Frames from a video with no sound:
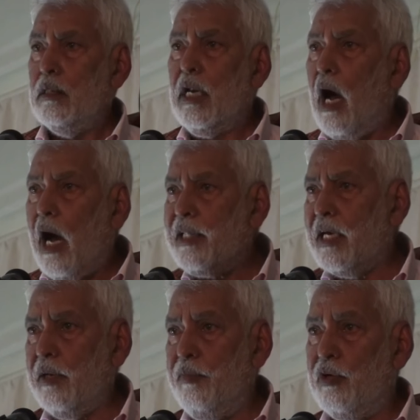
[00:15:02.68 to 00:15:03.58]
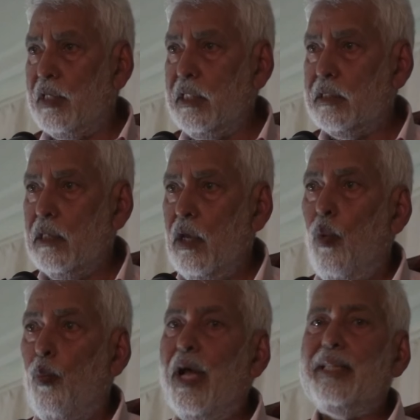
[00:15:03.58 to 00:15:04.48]
There are other communities
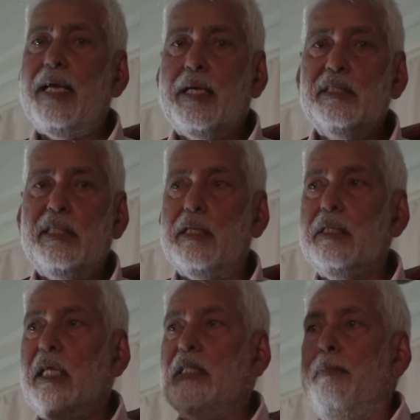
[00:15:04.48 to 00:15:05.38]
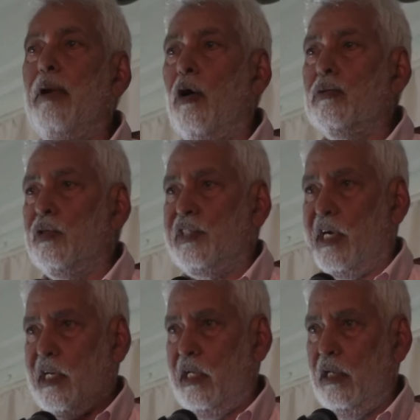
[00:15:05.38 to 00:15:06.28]
where they consider that they belong to
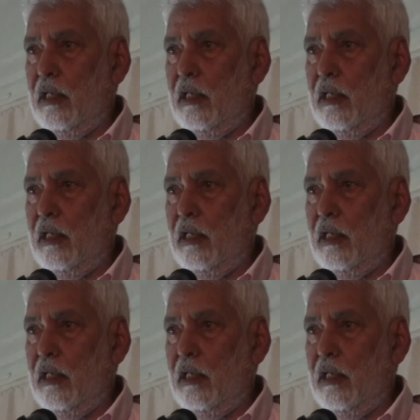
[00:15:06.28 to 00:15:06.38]
Turkey.